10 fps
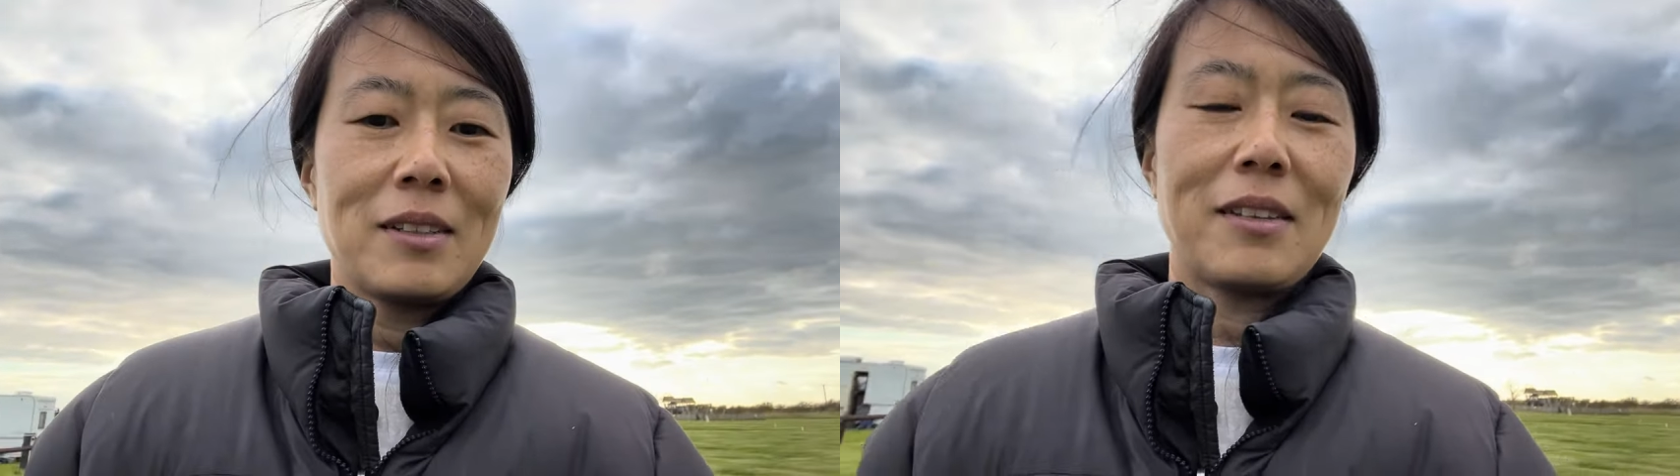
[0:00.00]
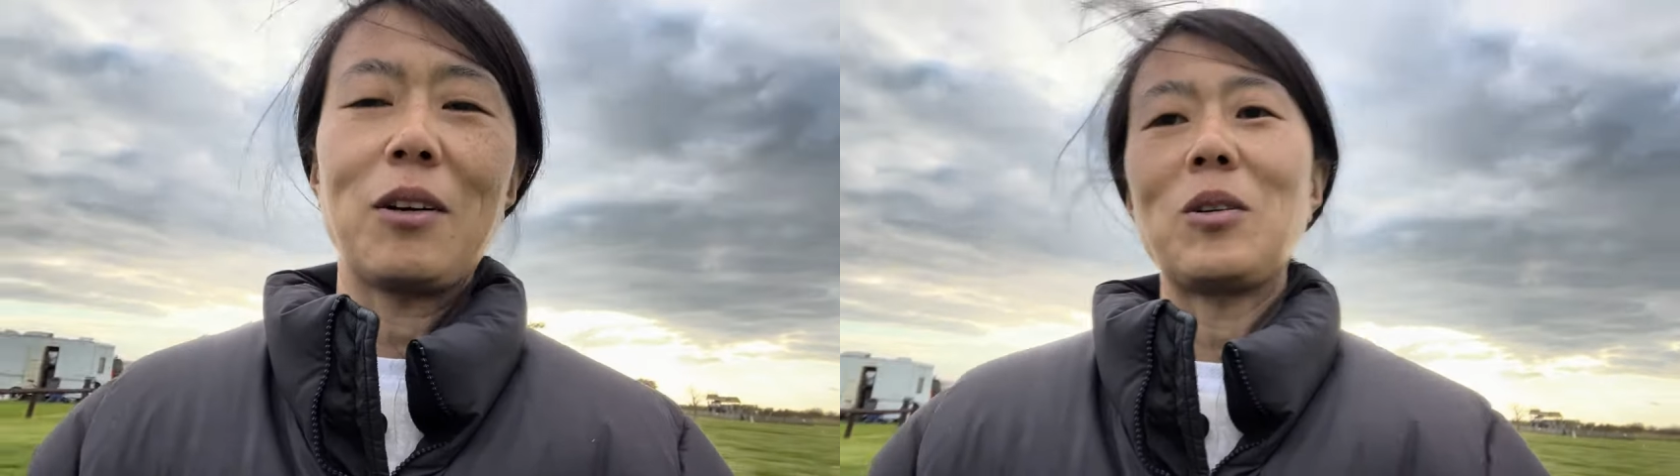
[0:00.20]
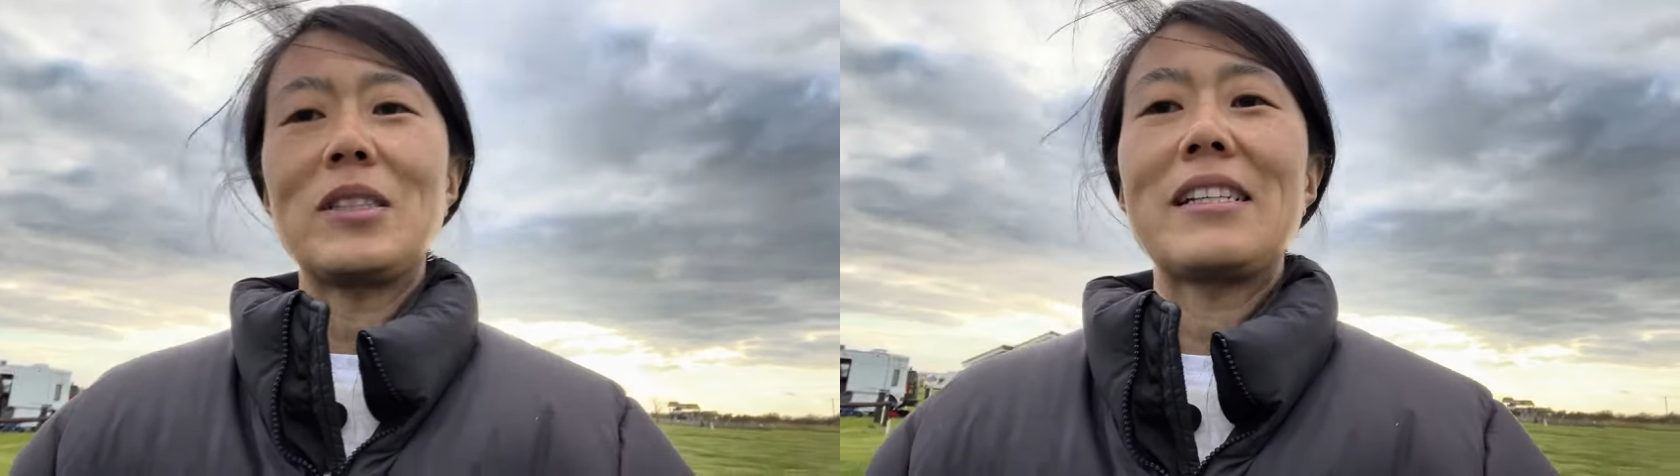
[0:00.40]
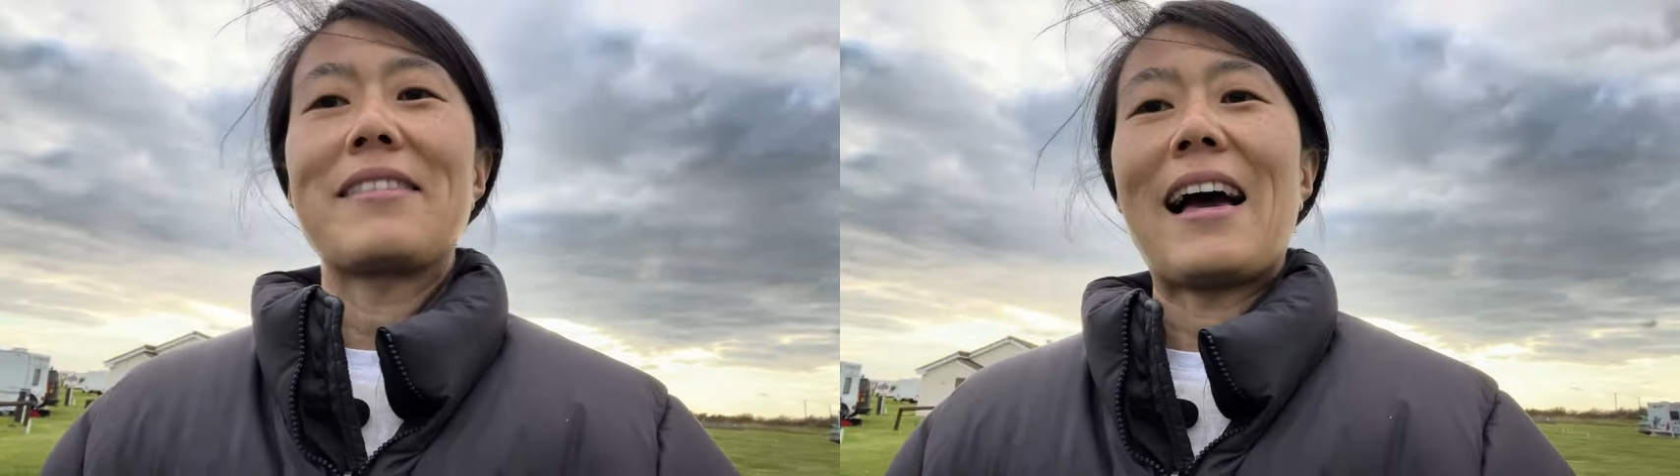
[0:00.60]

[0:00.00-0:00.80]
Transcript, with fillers: They all did